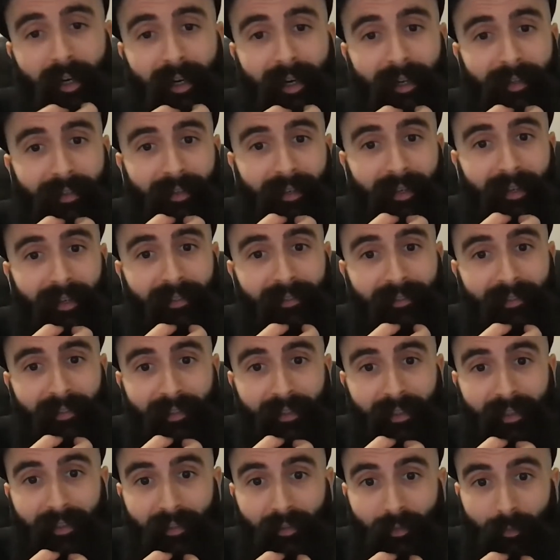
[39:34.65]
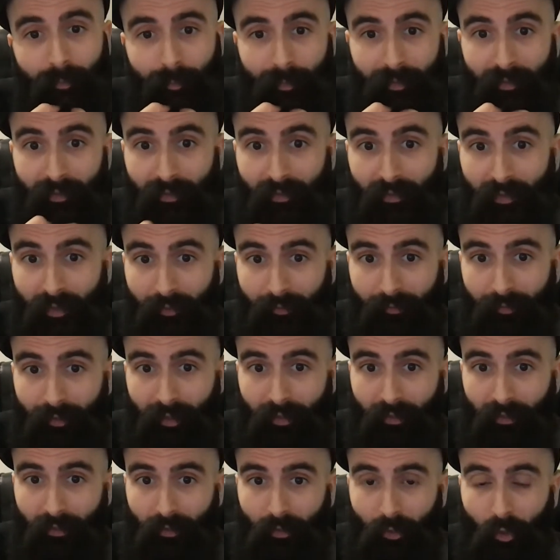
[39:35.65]
analyzing a
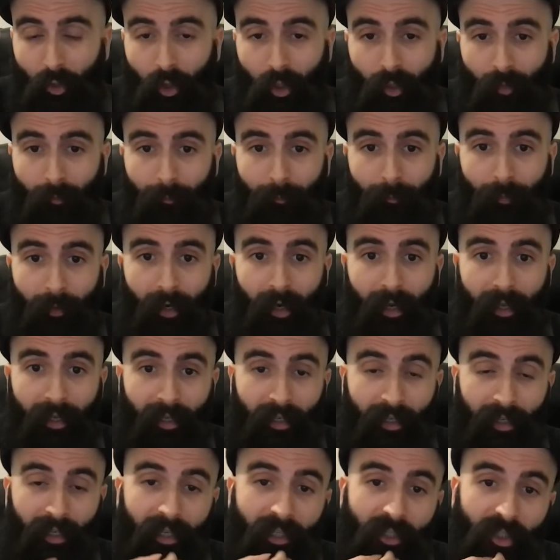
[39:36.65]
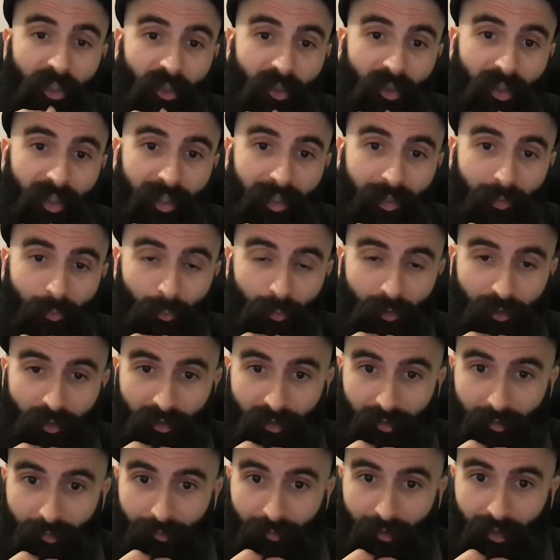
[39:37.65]
specific song by Alicia Keys, which
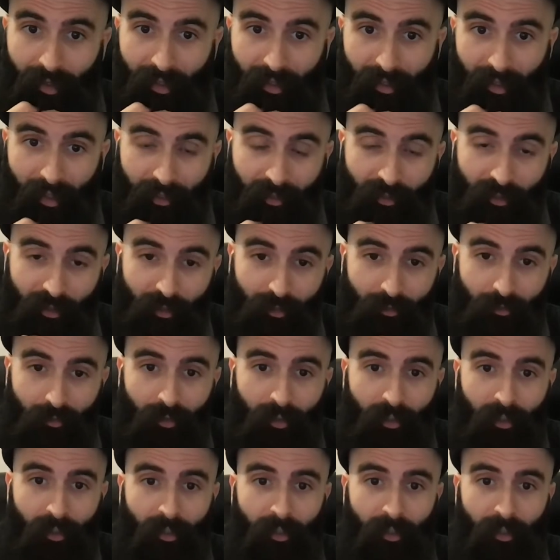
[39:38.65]
is If I Got You.